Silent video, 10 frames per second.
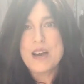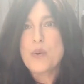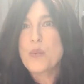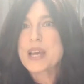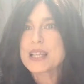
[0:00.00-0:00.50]

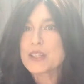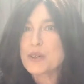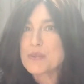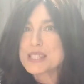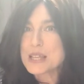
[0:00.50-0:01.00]
We can
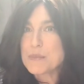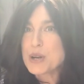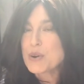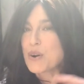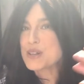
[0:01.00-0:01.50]
learn with someone
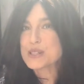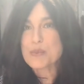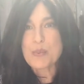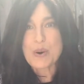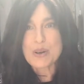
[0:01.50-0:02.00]
across the
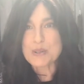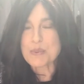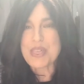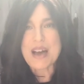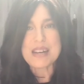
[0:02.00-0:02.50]
world
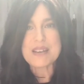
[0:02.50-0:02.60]
without